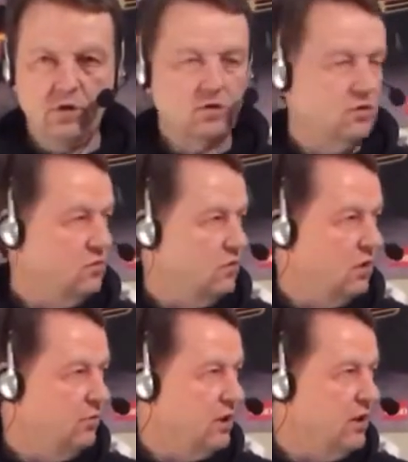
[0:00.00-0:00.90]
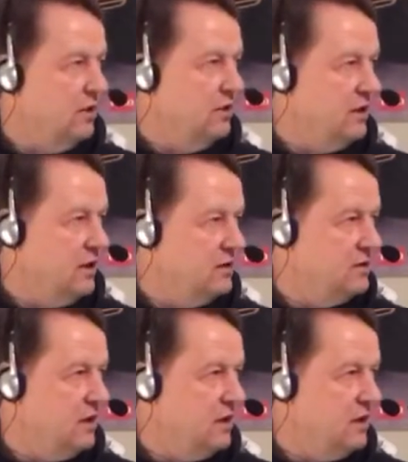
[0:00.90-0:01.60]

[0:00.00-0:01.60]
can go to Walmart and get,